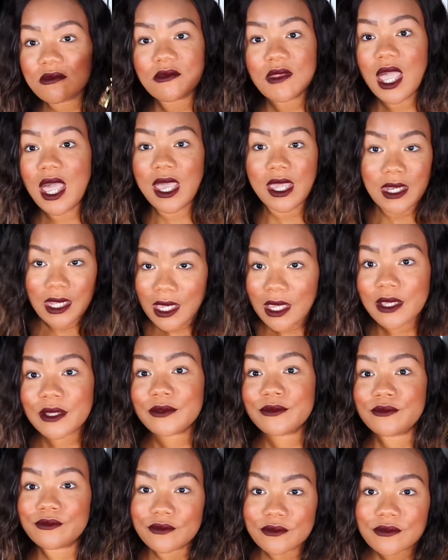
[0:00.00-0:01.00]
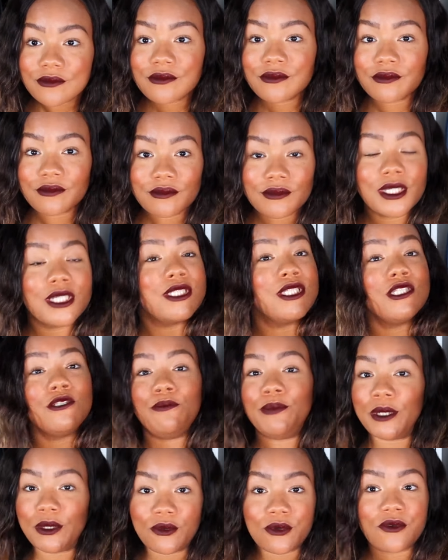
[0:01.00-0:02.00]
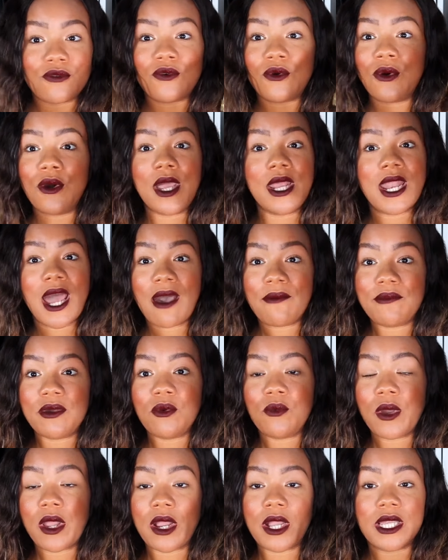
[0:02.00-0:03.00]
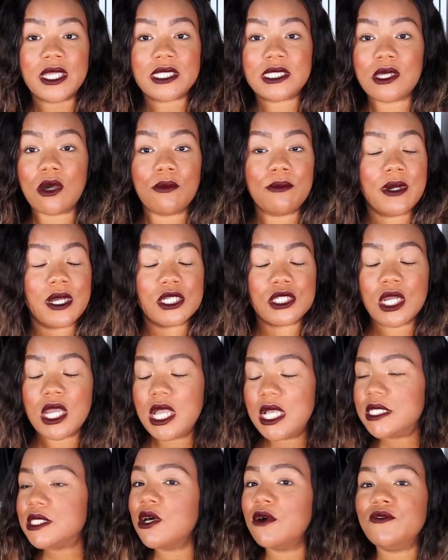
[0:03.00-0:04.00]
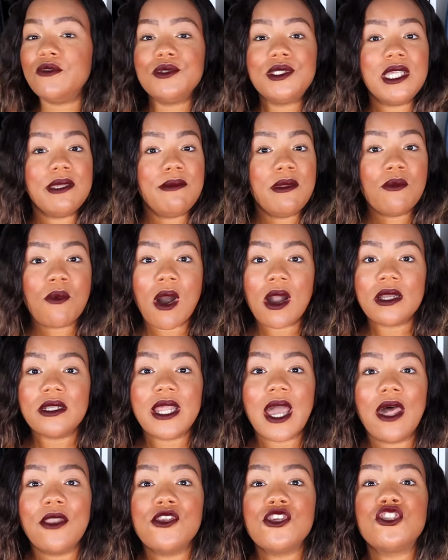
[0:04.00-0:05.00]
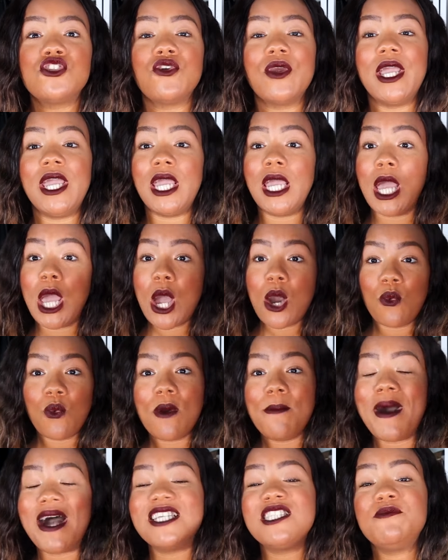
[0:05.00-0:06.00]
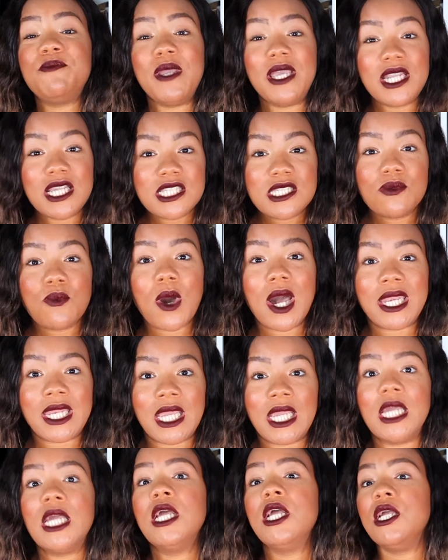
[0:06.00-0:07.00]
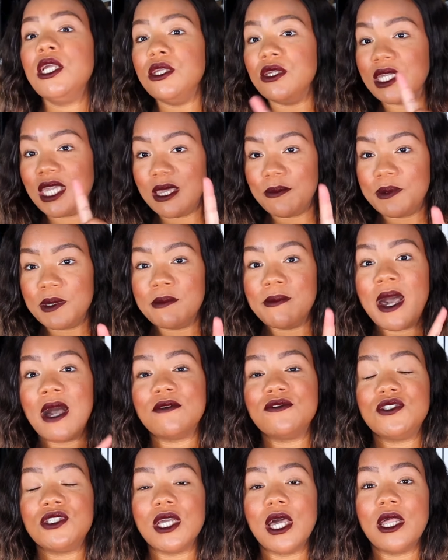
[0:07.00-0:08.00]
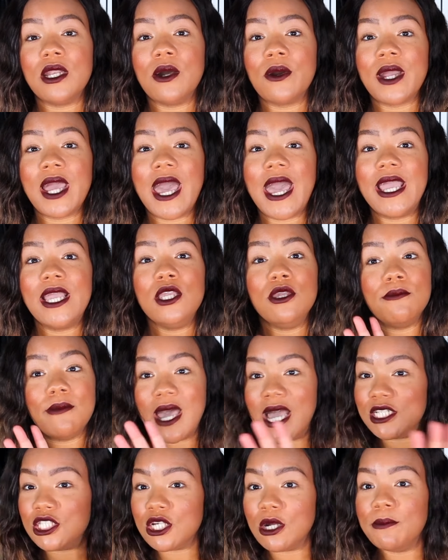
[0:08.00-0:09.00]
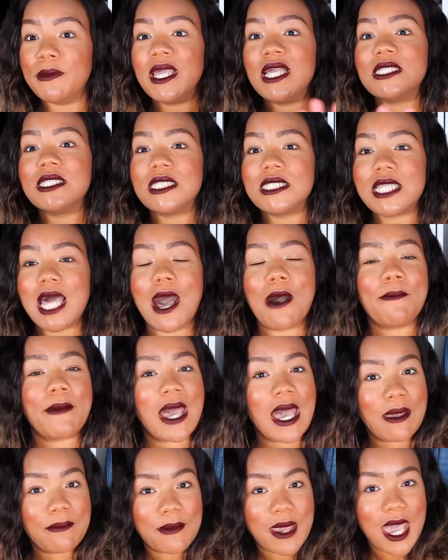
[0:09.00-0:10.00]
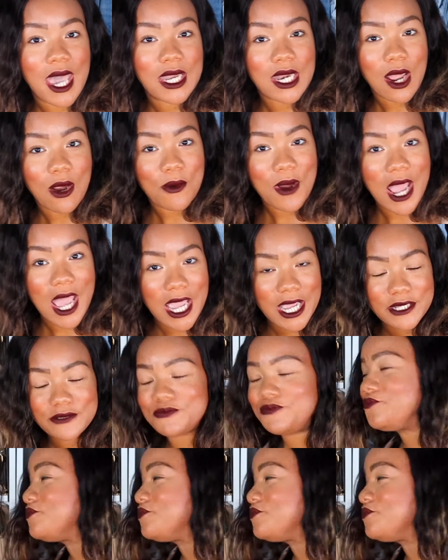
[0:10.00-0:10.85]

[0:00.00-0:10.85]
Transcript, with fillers: honey, this is beautiful and I've been wearing it so much. So if you see me walking down the street with my Speedy 20, you keep your mouth shut, okay? You mind your business, I mind mine, all right?